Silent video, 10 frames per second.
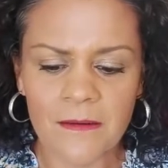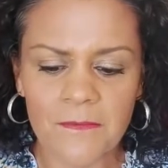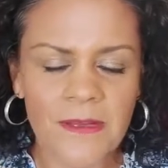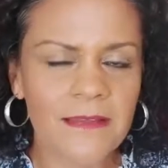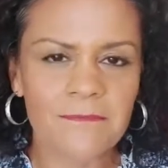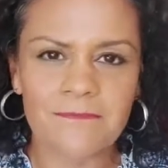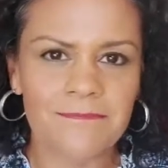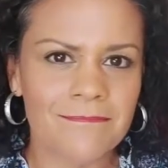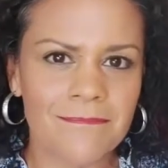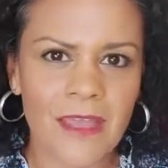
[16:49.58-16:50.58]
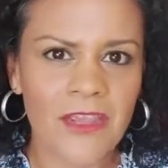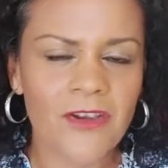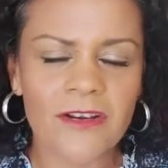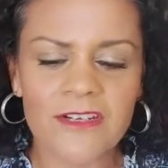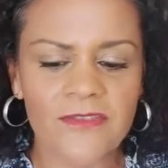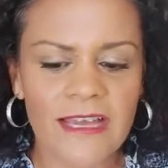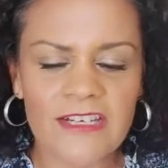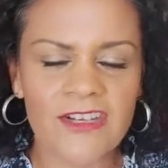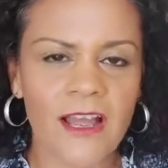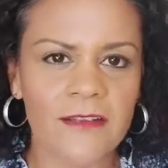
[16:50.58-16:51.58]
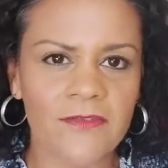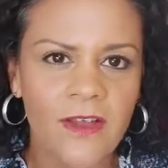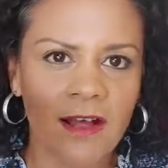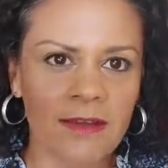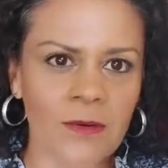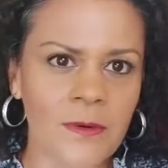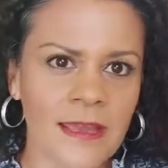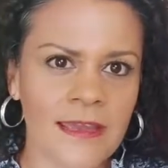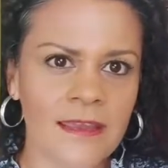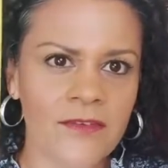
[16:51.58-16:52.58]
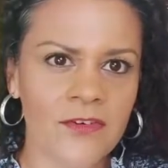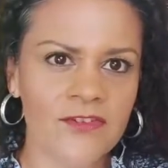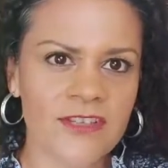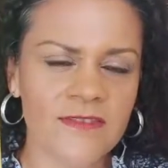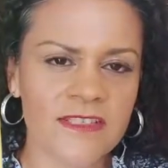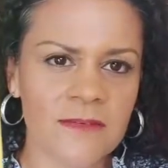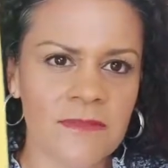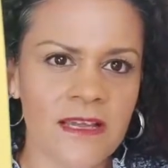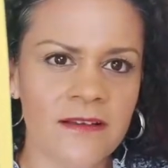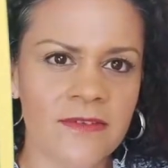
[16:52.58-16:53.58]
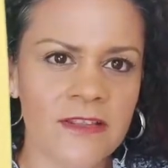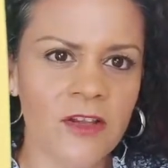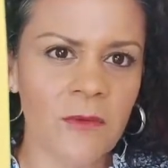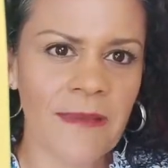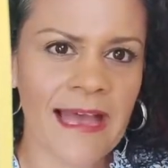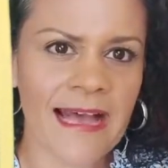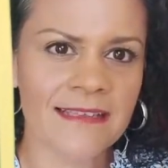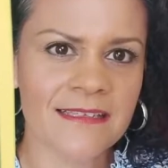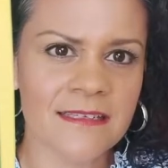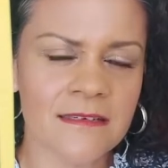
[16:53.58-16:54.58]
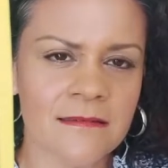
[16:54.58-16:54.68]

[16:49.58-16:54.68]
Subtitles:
But you're a divine child of God, okay? Give yourself some love and look past